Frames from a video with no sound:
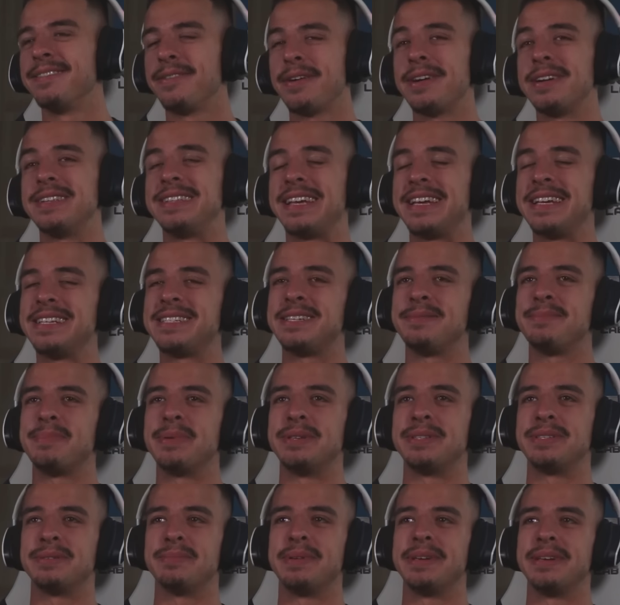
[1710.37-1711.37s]
They're a very tasty
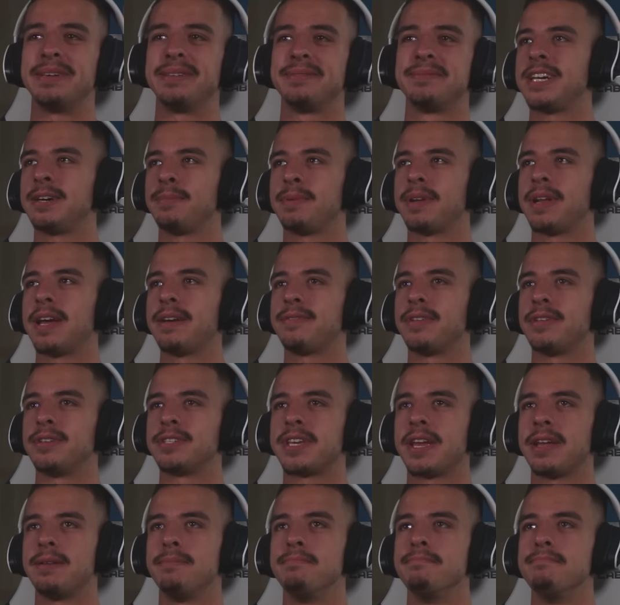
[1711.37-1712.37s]
piece of meat. Terrible life, they're
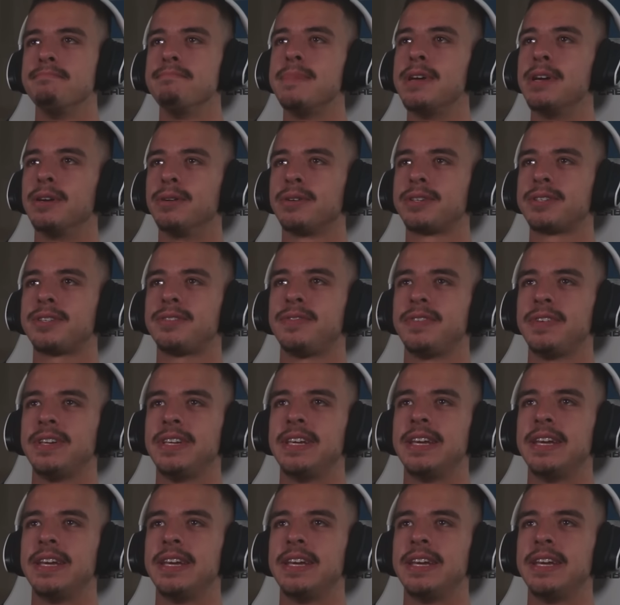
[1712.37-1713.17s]
just getting milked for